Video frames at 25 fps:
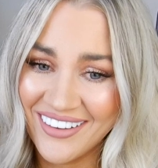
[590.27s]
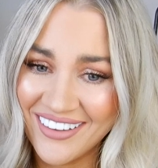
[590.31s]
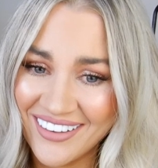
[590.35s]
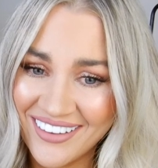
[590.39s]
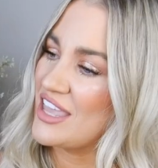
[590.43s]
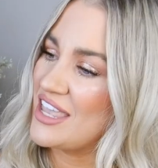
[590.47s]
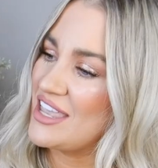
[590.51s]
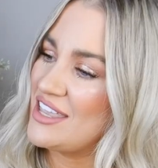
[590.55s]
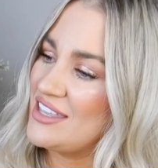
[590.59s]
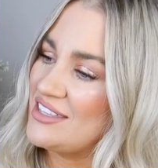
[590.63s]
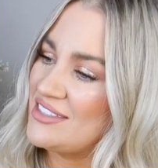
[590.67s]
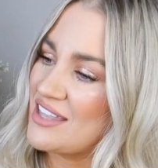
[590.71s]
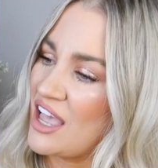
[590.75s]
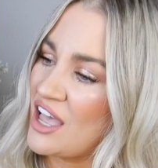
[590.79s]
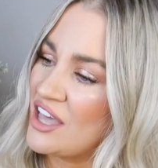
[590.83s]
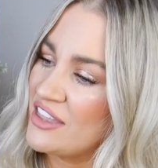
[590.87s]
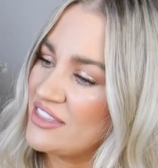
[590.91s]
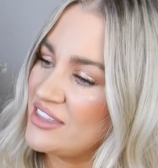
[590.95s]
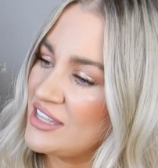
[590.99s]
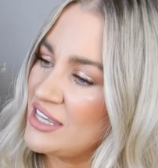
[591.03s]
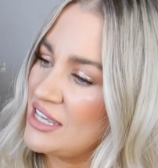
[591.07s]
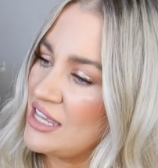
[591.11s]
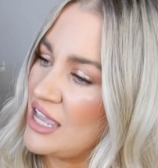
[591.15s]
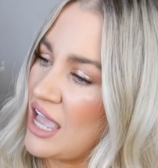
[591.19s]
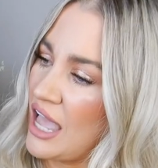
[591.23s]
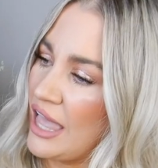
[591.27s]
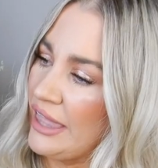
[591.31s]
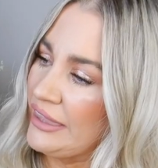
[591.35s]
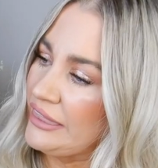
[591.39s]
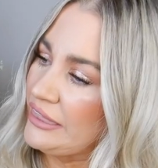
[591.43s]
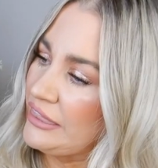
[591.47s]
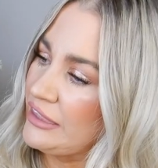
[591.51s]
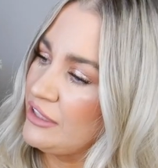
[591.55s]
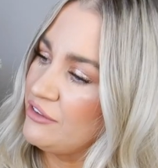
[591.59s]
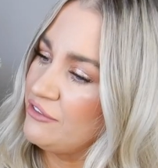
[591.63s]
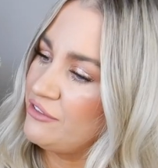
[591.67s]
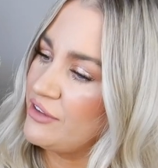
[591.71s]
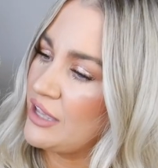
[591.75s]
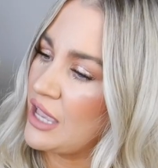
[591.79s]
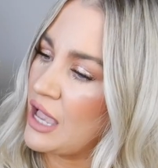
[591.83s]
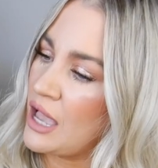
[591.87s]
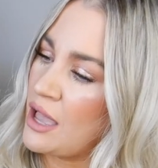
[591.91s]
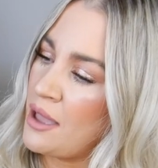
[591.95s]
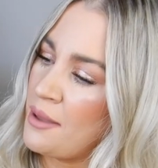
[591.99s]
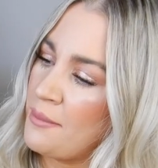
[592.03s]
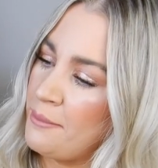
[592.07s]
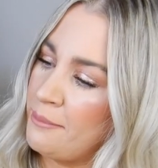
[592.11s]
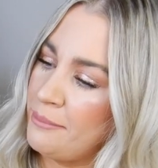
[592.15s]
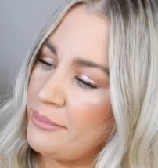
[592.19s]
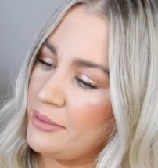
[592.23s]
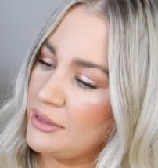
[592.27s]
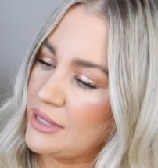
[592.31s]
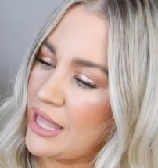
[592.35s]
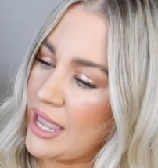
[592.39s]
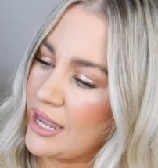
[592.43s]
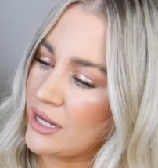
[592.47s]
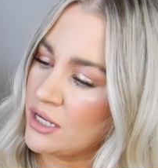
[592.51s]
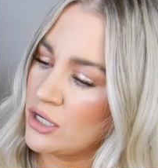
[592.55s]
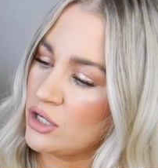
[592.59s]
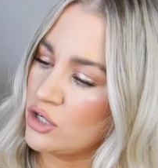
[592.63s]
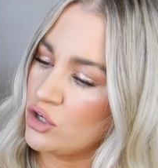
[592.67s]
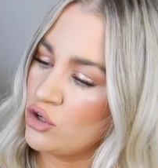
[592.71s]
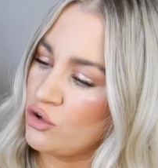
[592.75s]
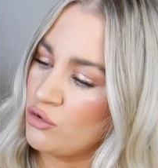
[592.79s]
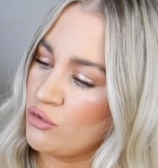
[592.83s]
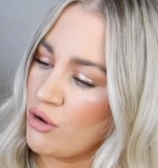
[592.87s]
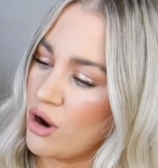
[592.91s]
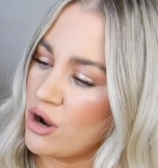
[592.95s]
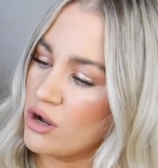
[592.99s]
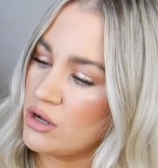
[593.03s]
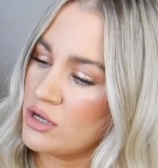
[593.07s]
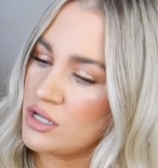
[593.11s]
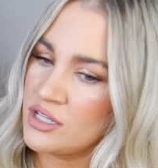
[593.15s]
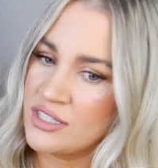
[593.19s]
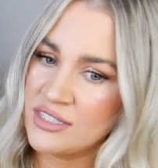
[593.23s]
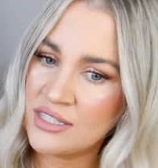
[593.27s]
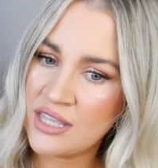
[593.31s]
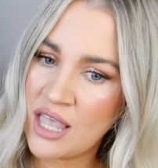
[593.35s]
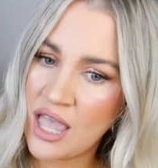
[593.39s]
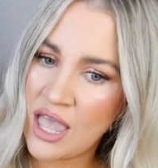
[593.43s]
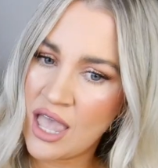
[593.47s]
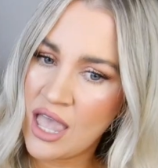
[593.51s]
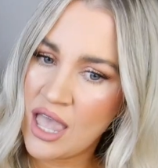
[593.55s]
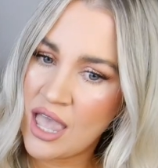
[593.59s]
These are the Olivia Black Crocs,